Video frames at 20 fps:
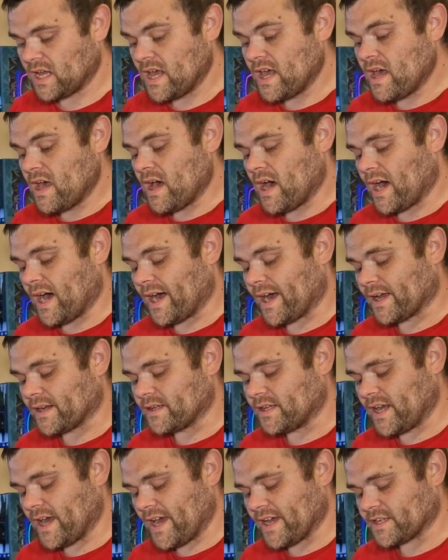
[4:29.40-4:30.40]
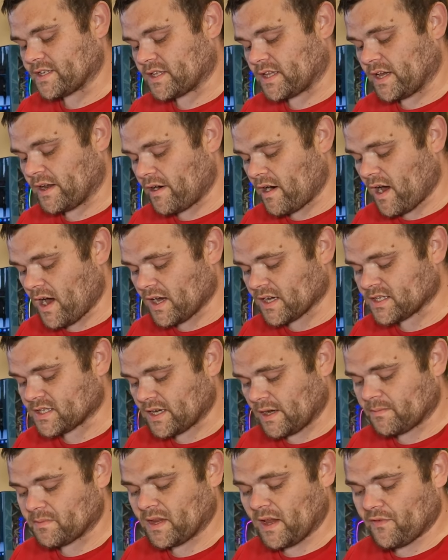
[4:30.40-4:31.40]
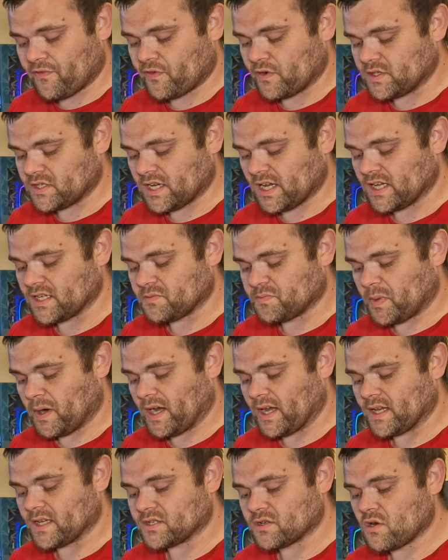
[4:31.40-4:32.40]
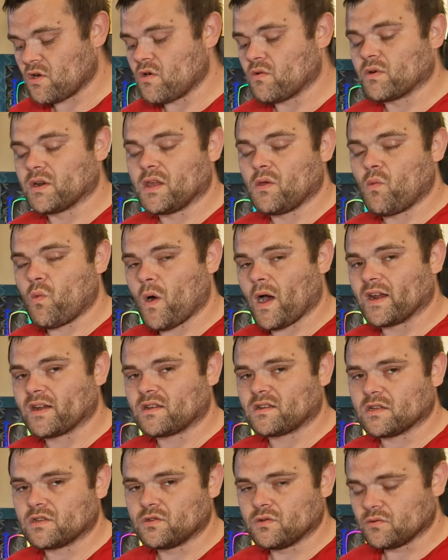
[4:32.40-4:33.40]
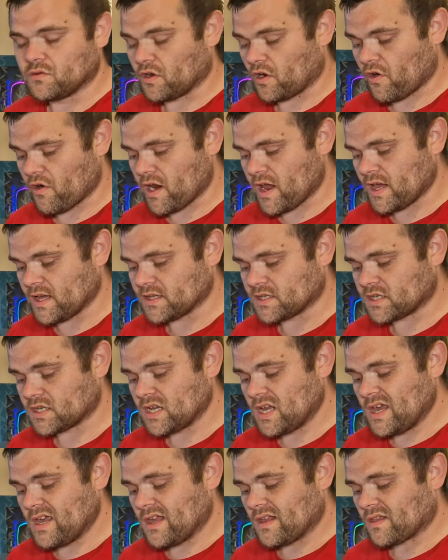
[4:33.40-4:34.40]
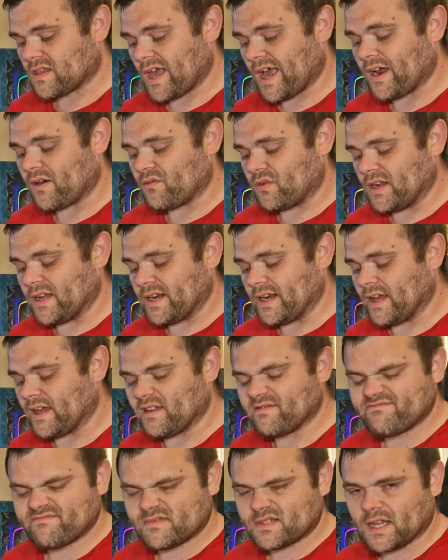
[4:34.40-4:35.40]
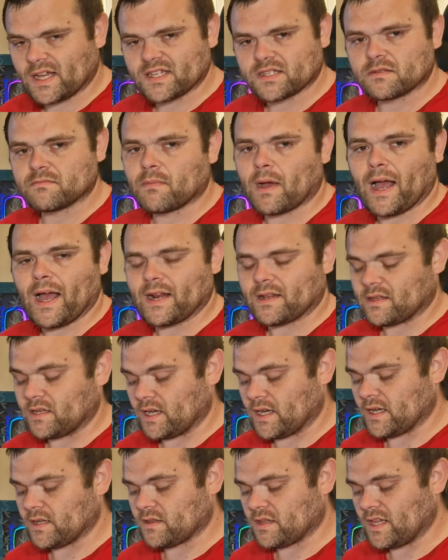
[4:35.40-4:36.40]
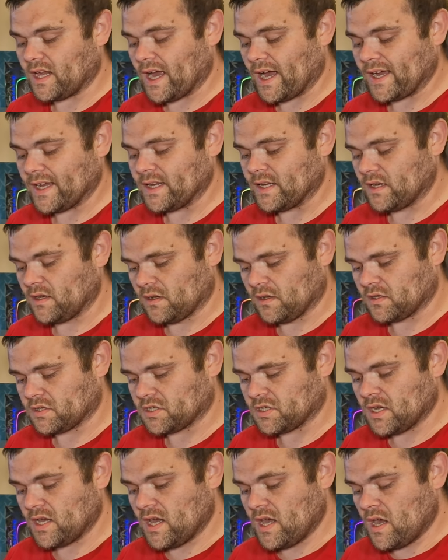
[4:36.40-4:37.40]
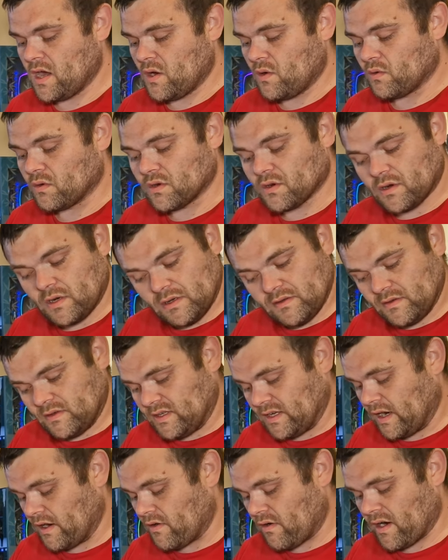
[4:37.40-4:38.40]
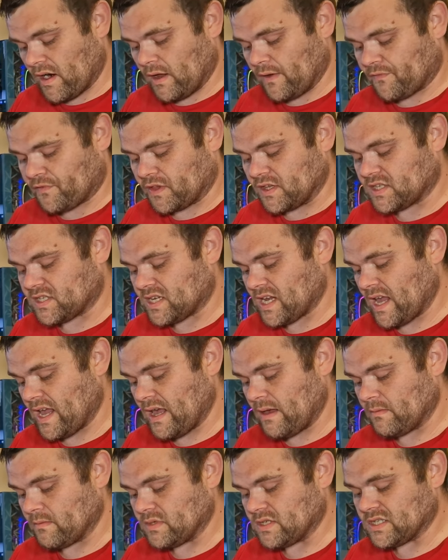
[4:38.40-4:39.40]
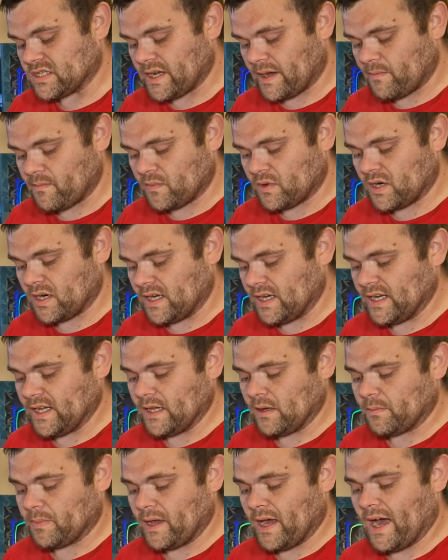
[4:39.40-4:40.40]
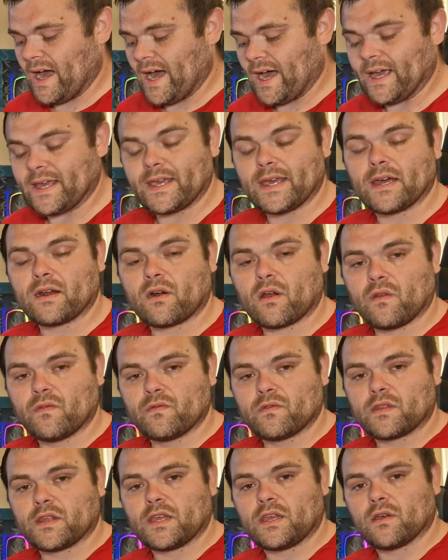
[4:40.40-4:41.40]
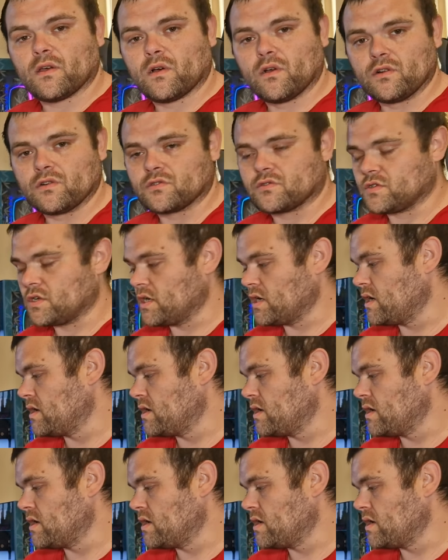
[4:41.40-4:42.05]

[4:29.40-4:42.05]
and yes, there are some differences, but it's only 1 to 2 degrees. That really doesn't matter. The idles were near enough the same. Some were a little bit higher on the Ultra